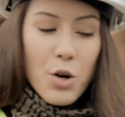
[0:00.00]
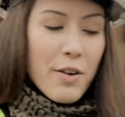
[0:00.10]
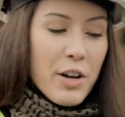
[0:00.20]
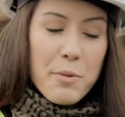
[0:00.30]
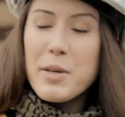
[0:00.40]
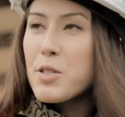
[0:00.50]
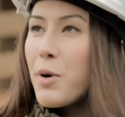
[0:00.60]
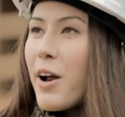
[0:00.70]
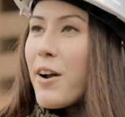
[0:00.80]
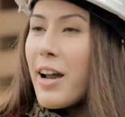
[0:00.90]
So I've got a piece of
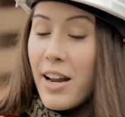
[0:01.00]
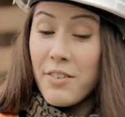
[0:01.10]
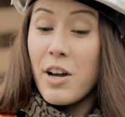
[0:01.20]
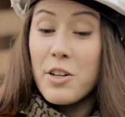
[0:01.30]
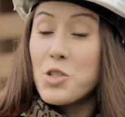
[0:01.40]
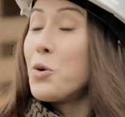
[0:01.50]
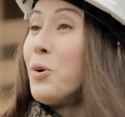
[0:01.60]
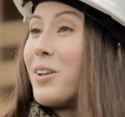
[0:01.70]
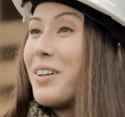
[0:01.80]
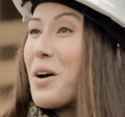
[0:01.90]
wire and I've got a
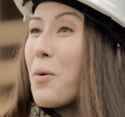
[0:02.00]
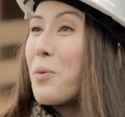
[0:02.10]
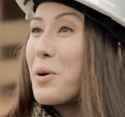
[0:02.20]
tool. Yep.